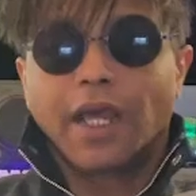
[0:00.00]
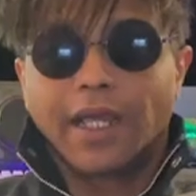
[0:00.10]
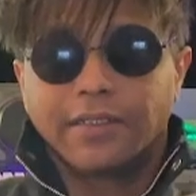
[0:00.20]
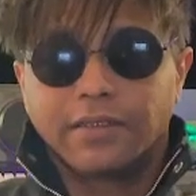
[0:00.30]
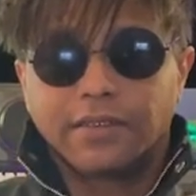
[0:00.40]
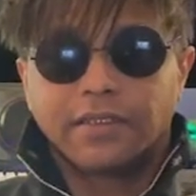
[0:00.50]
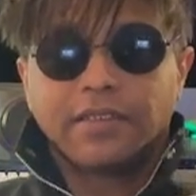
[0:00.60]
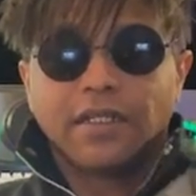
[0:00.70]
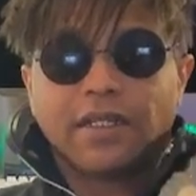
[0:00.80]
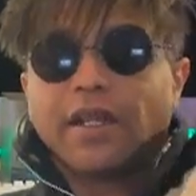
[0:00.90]
I just
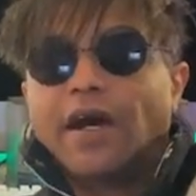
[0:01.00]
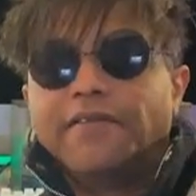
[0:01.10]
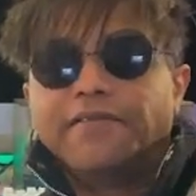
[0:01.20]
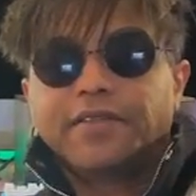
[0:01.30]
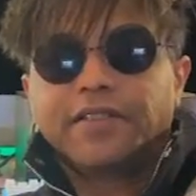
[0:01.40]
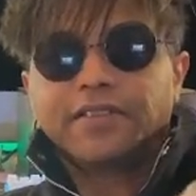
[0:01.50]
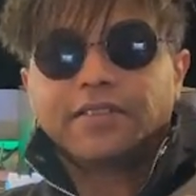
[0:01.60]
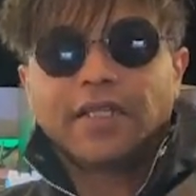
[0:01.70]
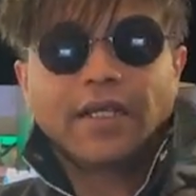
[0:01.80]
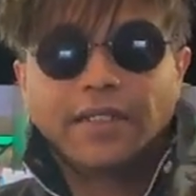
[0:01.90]
took it off because
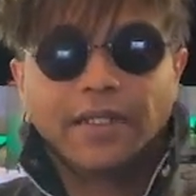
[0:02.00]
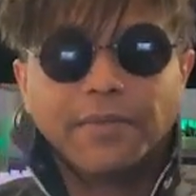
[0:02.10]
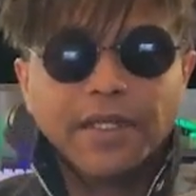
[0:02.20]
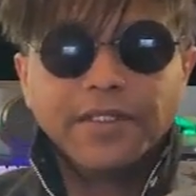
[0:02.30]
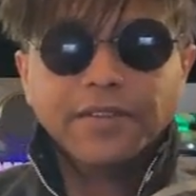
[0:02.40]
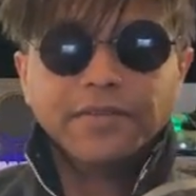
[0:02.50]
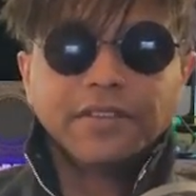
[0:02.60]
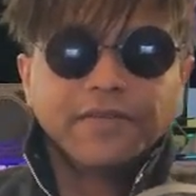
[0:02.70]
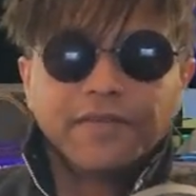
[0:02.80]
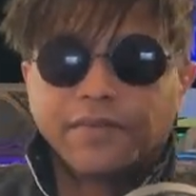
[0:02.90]
I'm not
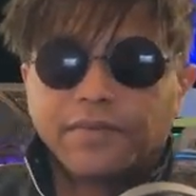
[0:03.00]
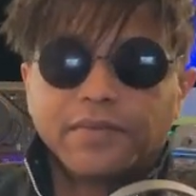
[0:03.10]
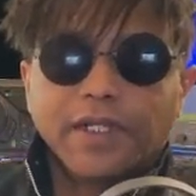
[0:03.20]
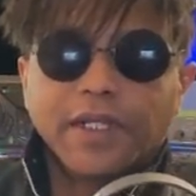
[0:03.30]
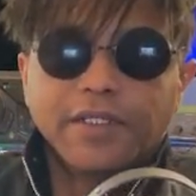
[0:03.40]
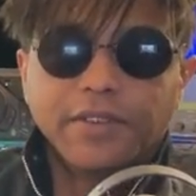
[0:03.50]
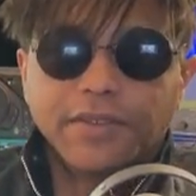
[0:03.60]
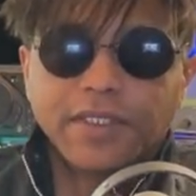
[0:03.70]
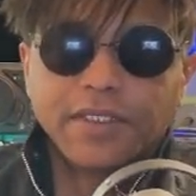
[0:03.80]
using it for what I do with this